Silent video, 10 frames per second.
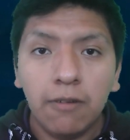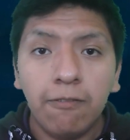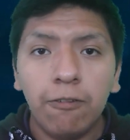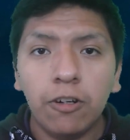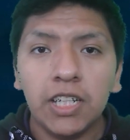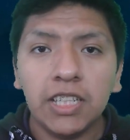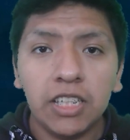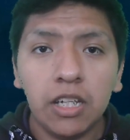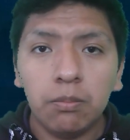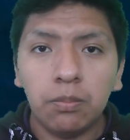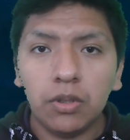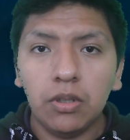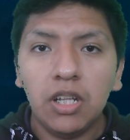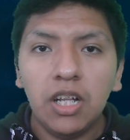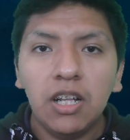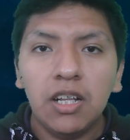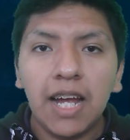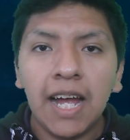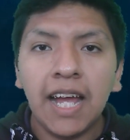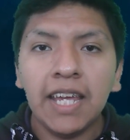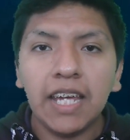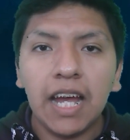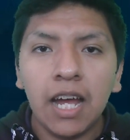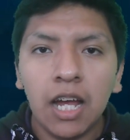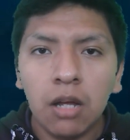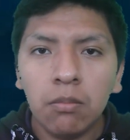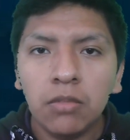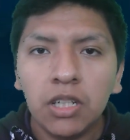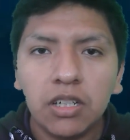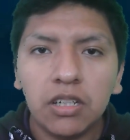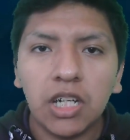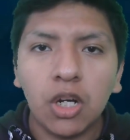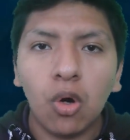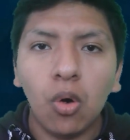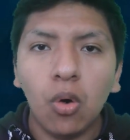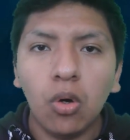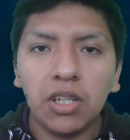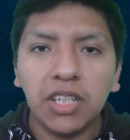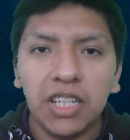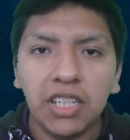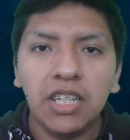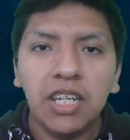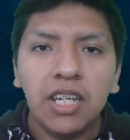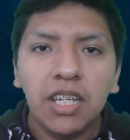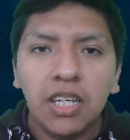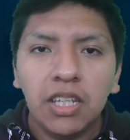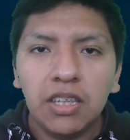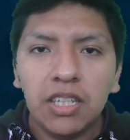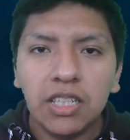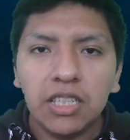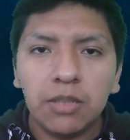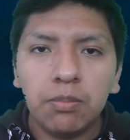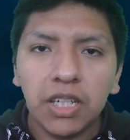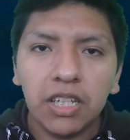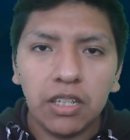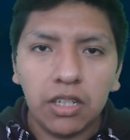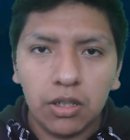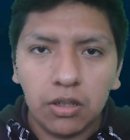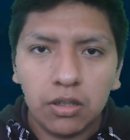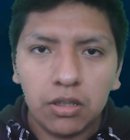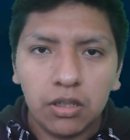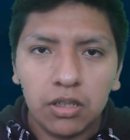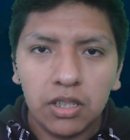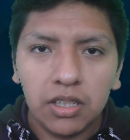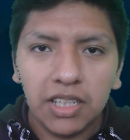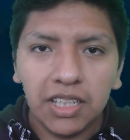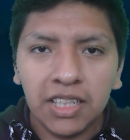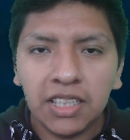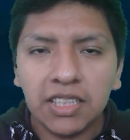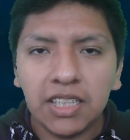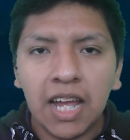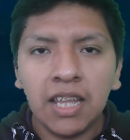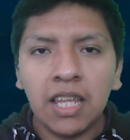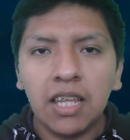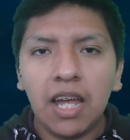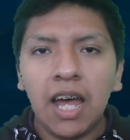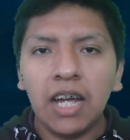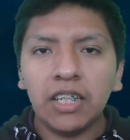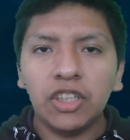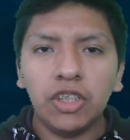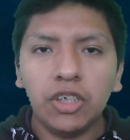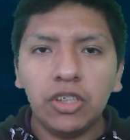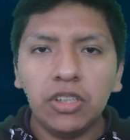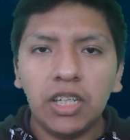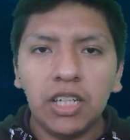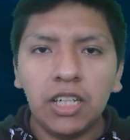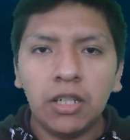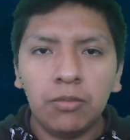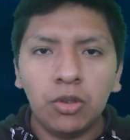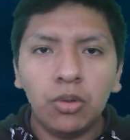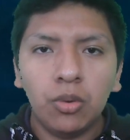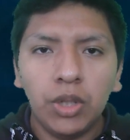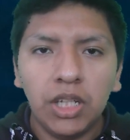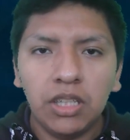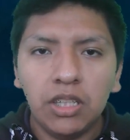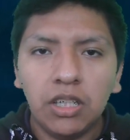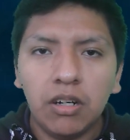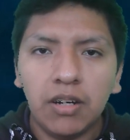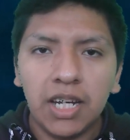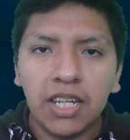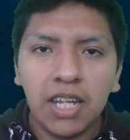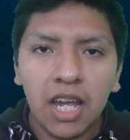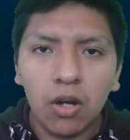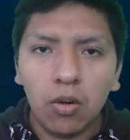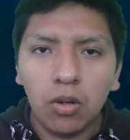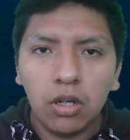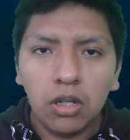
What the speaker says: For example, I am recording this video. It's an action that I am doing right now,